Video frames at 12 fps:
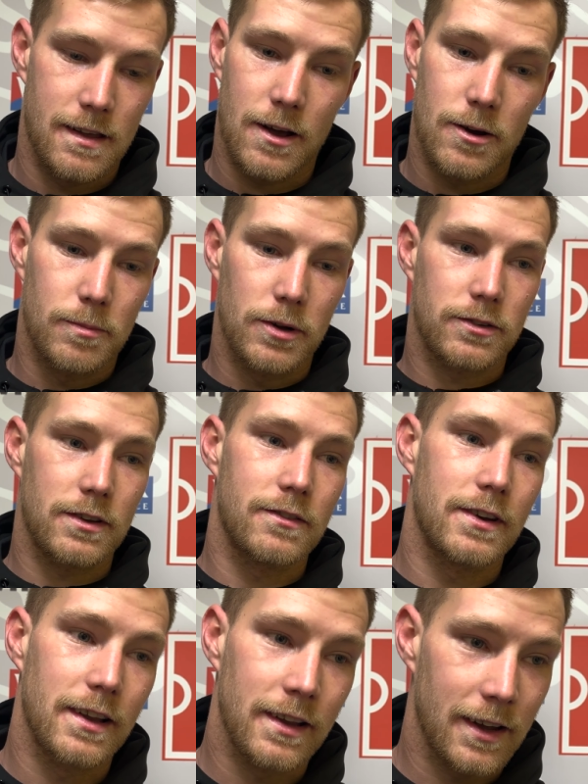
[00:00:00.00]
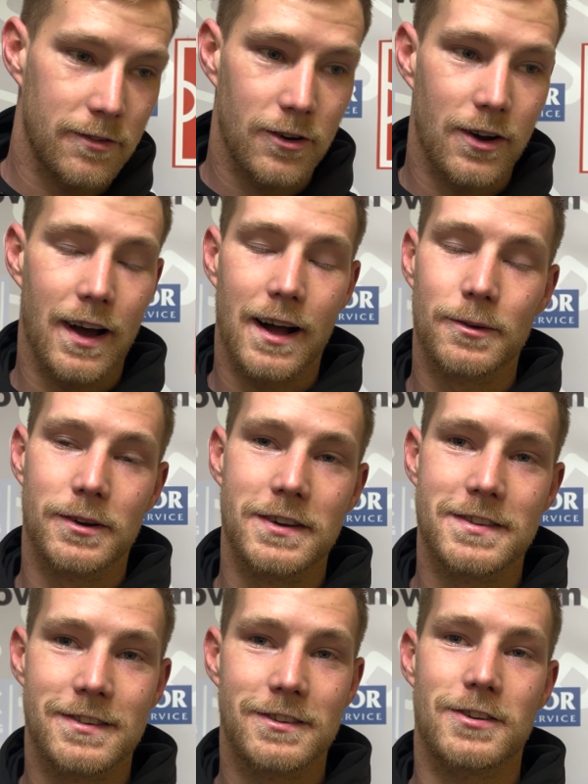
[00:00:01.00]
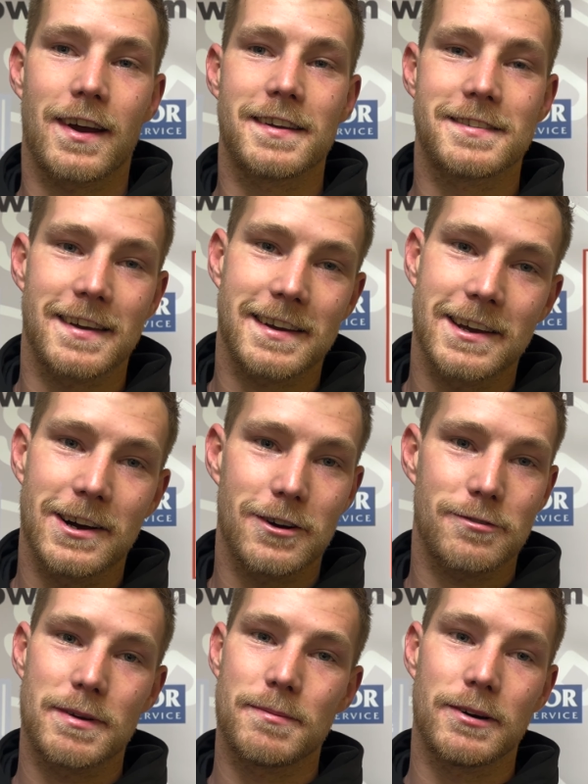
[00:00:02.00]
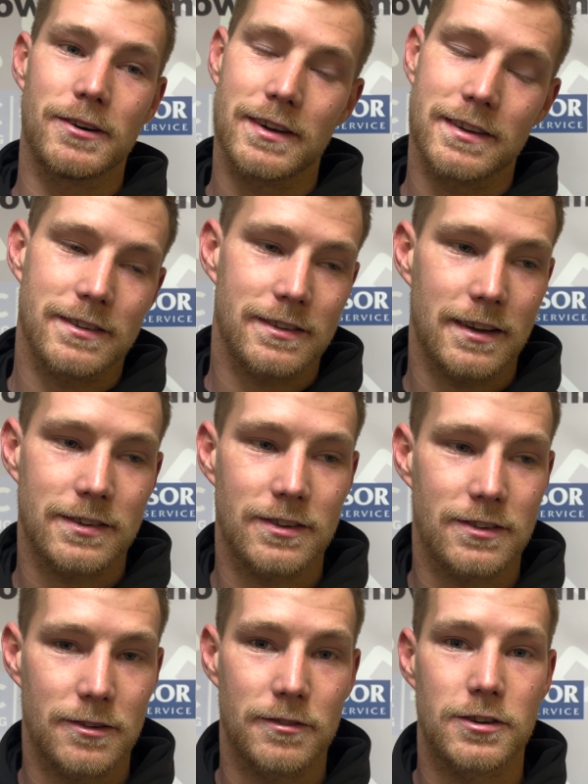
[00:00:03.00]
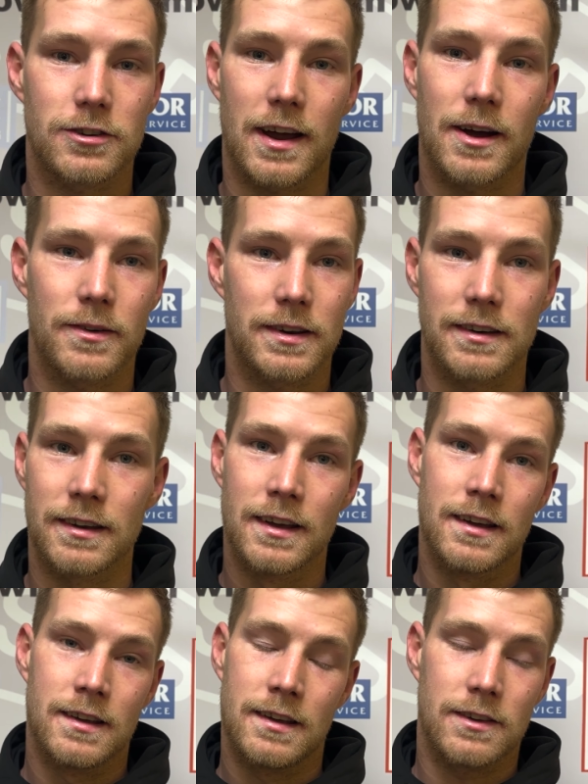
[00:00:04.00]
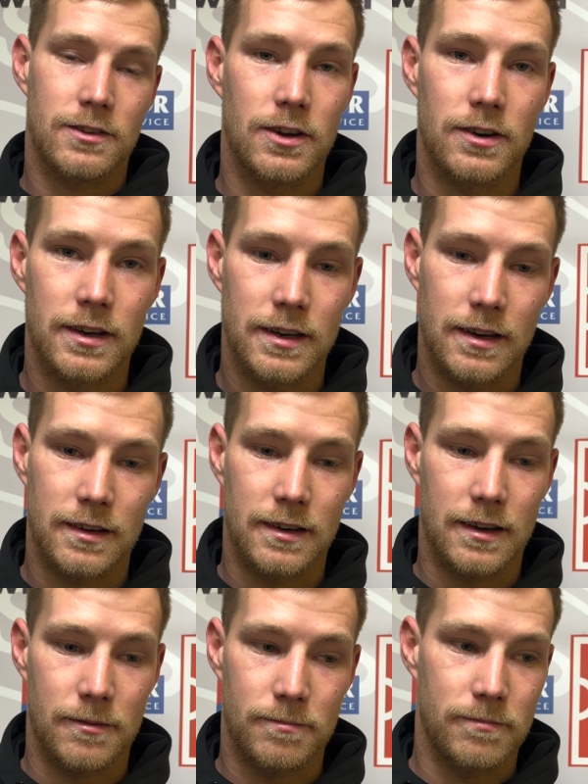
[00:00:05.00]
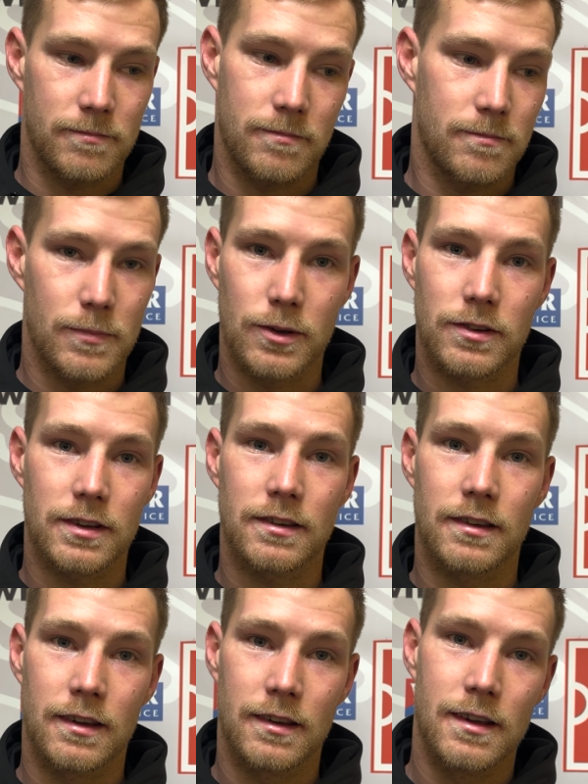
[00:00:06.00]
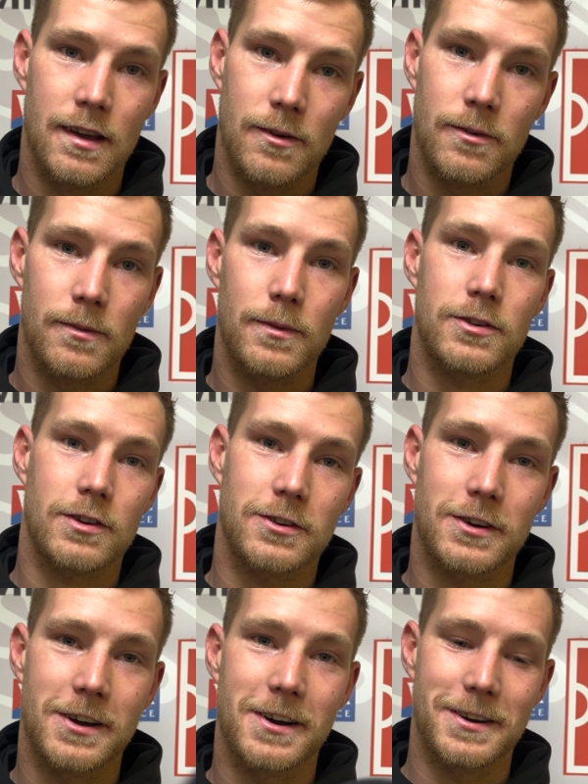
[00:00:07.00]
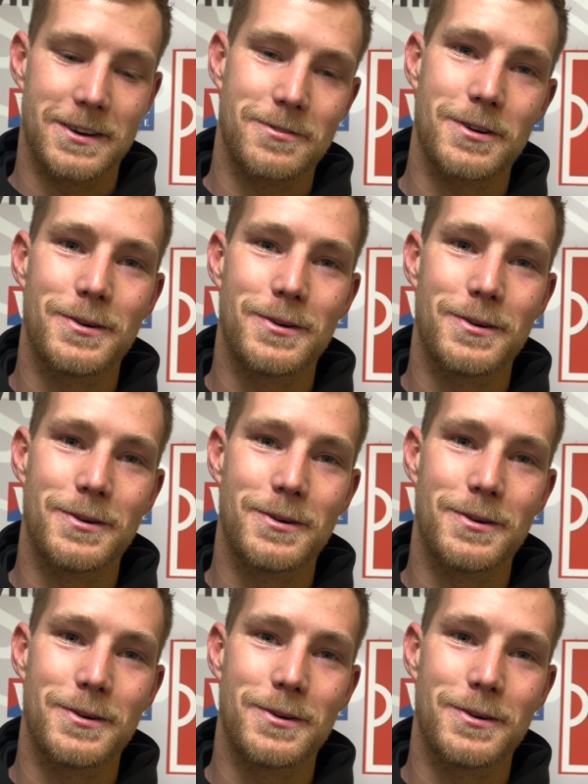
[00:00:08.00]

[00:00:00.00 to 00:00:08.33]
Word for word: I was buzzing really. I thought Al going to try to take it off me, but he's listened to the shout and it's gone in, and I'm buzzing. Wish I could have got another